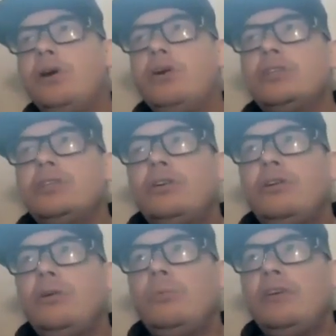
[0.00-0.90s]

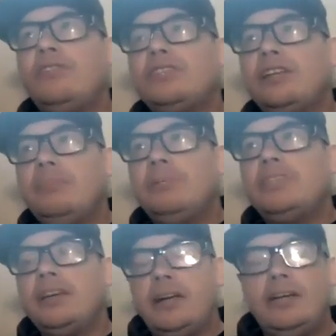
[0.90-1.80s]
personal with "Sleep Is
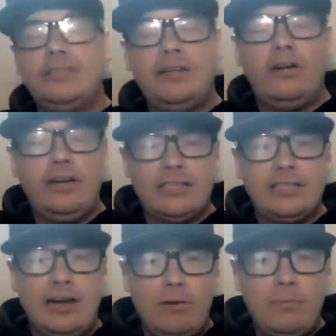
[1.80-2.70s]
the Cousin" on this
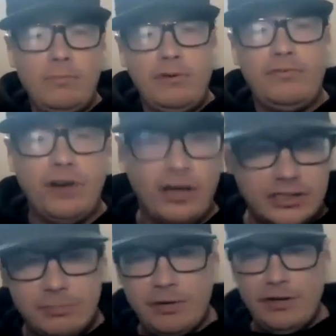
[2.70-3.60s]
album with uh,
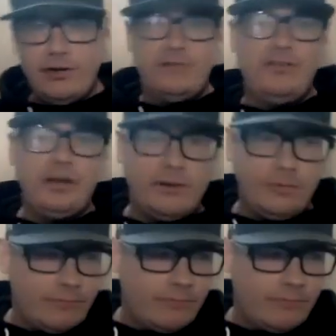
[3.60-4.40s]
Superior Vega?